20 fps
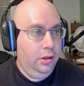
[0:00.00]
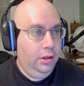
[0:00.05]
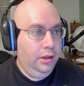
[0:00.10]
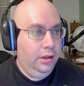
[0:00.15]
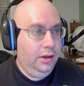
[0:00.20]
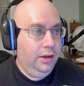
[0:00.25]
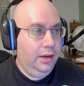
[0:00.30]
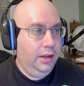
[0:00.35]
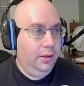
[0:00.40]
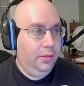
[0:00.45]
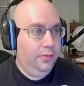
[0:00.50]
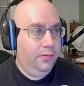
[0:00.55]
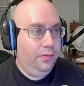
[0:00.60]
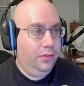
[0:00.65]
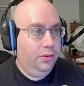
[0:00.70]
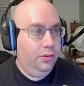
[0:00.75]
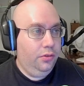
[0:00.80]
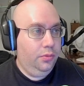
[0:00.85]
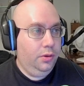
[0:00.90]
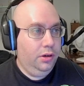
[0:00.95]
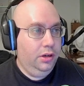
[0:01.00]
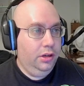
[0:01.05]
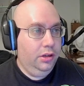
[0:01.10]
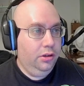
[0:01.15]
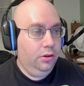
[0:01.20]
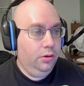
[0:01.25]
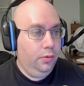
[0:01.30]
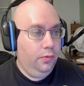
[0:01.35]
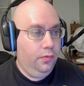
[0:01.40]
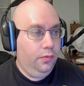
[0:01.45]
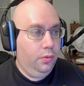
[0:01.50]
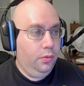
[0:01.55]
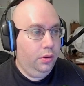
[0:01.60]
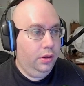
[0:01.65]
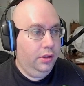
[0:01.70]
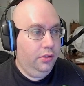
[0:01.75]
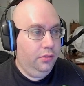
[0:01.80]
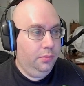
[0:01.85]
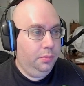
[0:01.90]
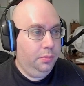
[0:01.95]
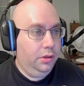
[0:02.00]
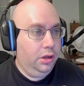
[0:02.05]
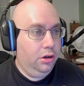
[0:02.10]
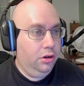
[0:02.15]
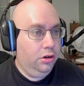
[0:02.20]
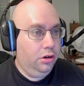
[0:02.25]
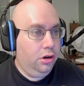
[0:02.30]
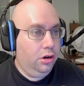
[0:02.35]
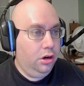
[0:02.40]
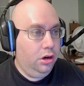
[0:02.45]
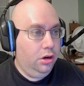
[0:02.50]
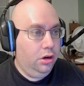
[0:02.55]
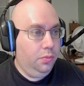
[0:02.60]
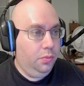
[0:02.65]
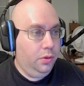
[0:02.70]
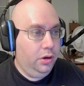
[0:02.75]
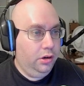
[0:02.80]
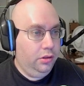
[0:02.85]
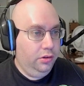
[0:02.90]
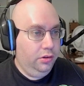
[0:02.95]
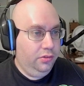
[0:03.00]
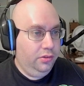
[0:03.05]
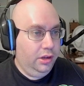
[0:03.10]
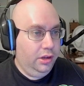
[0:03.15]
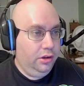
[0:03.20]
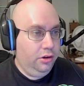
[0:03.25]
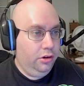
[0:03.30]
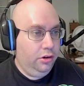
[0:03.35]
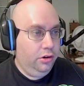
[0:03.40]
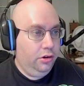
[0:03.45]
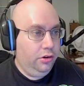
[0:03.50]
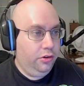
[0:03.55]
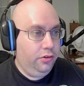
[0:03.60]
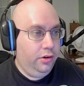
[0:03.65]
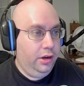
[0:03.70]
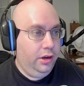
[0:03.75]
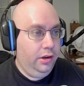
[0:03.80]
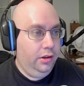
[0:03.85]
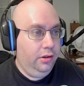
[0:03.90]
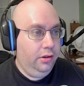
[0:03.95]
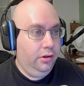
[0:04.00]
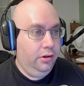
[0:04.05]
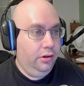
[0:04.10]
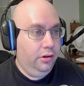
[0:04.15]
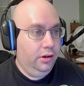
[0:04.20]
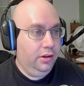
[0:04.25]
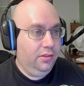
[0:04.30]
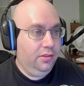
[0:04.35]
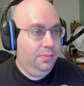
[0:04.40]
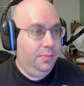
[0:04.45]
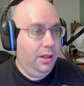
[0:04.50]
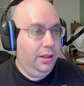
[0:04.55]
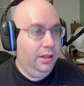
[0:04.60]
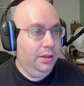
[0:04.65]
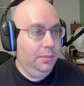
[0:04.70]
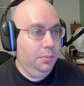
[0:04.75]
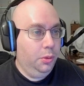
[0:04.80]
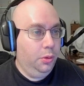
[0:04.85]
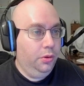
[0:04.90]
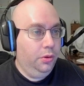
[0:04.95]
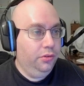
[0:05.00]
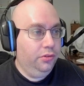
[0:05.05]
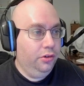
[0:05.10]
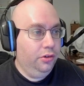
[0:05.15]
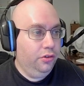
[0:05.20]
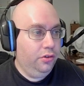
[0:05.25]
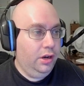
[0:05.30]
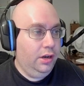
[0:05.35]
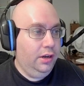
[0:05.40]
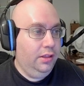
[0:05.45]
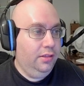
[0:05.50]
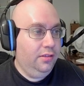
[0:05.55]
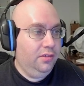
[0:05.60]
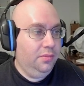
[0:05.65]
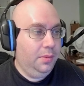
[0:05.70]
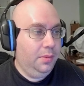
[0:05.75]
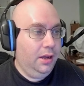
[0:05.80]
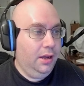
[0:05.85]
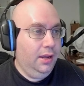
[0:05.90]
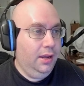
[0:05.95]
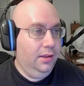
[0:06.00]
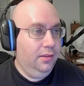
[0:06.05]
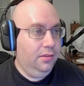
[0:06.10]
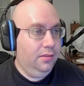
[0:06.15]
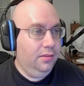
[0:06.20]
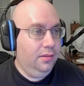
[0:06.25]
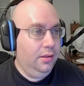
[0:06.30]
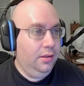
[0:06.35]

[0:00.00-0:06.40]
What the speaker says: Now, the first one you can go for is Blundergard, where it looks like you're expelling moles and training the spies.